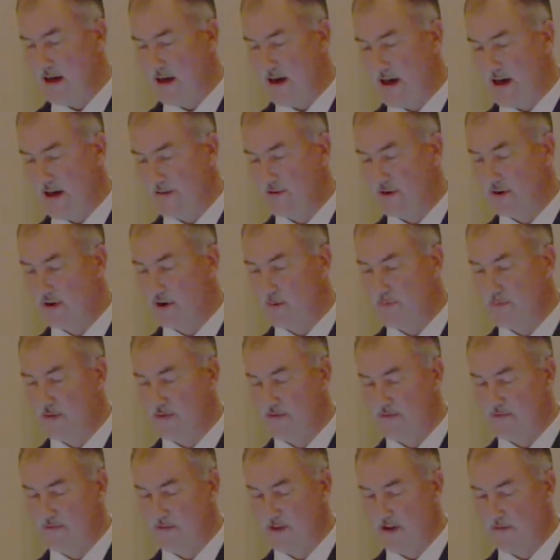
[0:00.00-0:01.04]
I have a
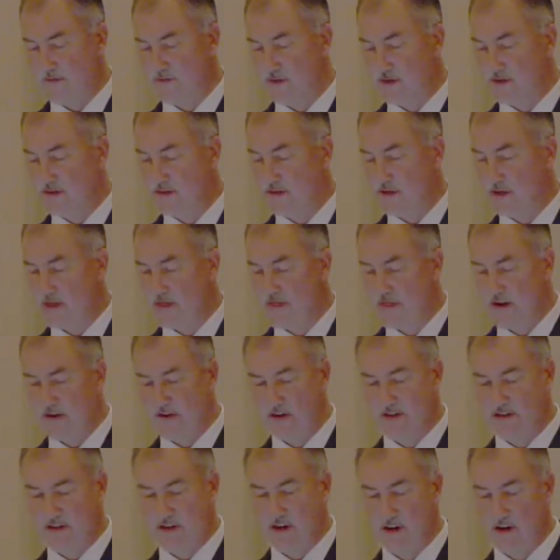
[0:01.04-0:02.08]
couple of favorites.
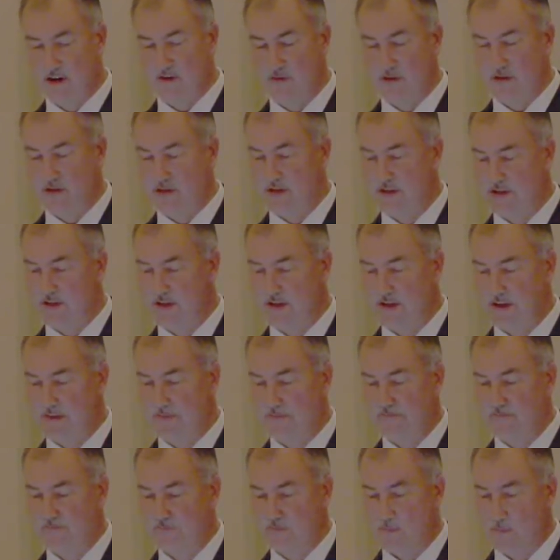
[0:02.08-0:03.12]
TheraSkin, which is a
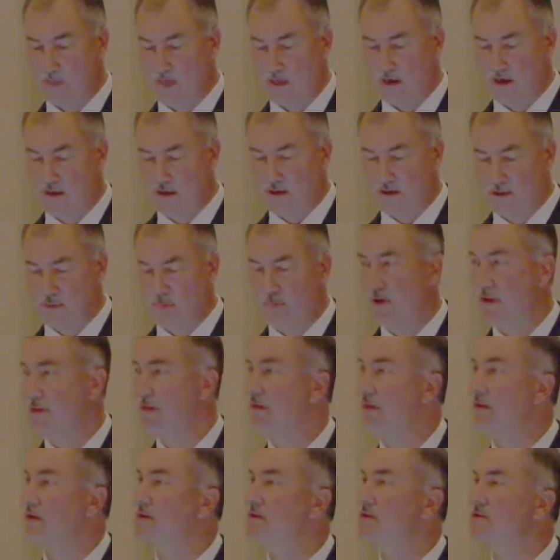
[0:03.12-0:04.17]
split
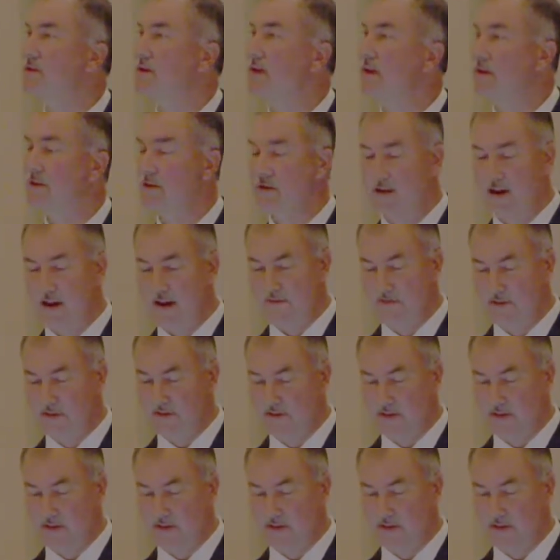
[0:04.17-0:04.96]
thickness skin graft.